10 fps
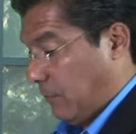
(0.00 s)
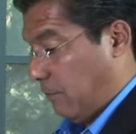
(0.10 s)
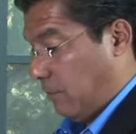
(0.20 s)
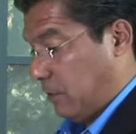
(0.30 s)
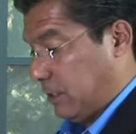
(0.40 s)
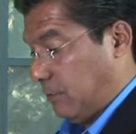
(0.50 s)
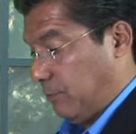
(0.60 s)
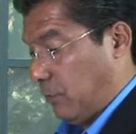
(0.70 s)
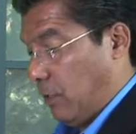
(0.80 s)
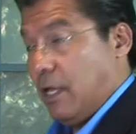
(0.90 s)
Very
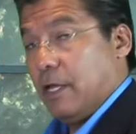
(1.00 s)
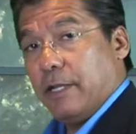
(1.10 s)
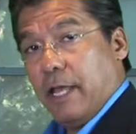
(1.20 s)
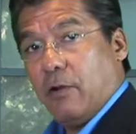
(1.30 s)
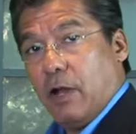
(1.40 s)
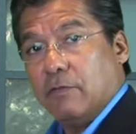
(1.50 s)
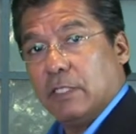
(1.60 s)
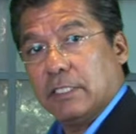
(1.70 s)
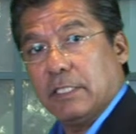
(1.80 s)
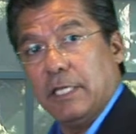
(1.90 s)
simple. Now,
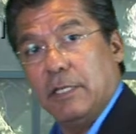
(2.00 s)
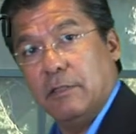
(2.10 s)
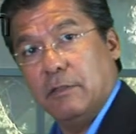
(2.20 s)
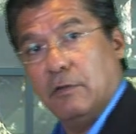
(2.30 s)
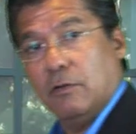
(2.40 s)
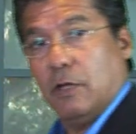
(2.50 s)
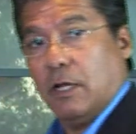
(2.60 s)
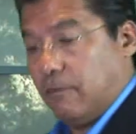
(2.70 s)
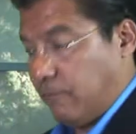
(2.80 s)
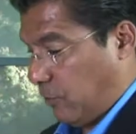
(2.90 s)
obviously,
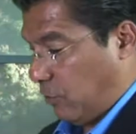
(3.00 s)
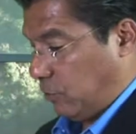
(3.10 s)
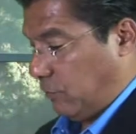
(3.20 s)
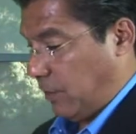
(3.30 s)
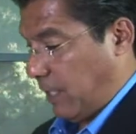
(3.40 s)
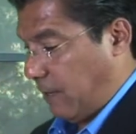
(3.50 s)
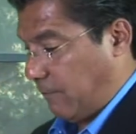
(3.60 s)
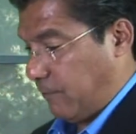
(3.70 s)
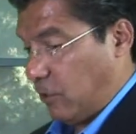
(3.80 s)
for those of you that have